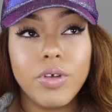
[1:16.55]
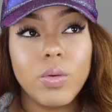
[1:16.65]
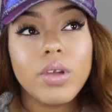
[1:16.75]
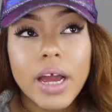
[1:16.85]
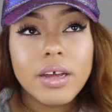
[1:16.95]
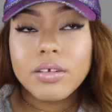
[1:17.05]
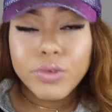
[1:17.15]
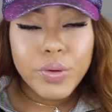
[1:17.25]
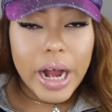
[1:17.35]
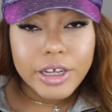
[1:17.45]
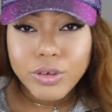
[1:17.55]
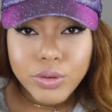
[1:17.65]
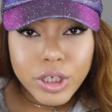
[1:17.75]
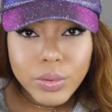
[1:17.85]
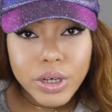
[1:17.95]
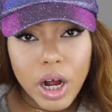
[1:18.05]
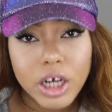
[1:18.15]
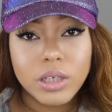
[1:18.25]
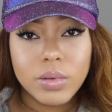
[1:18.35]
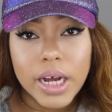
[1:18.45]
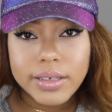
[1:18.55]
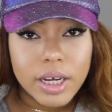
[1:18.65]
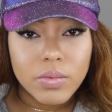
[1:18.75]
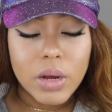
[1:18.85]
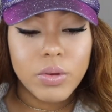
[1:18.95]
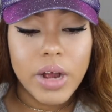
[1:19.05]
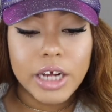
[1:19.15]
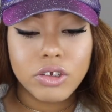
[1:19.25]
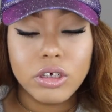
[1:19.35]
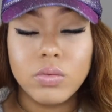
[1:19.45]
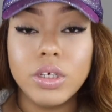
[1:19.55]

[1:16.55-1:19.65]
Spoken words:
We were high school sweethearts. We got together while we were in high school.